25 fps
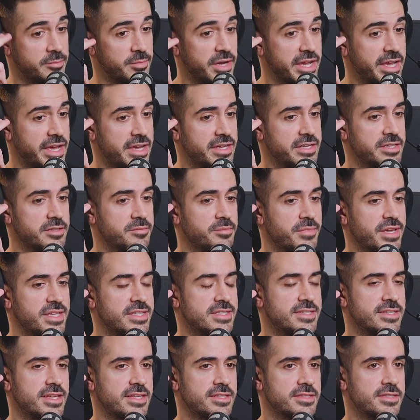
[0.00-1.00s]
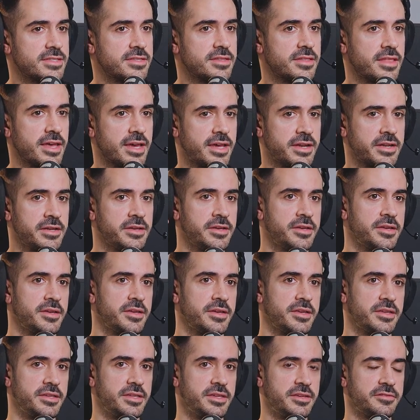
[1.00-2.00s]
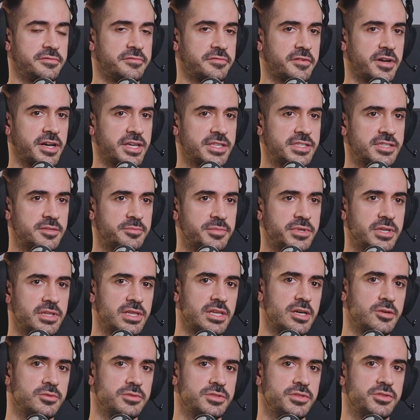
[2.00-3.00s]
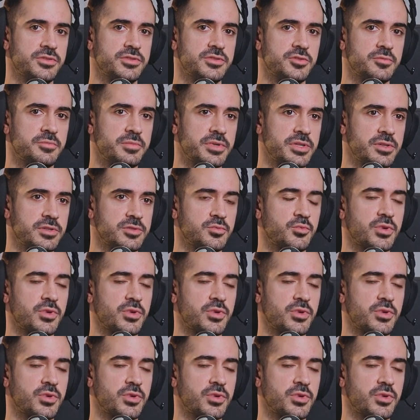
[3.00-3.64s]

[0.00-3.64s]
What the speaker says: my head, it made sense that if ICP allows you to build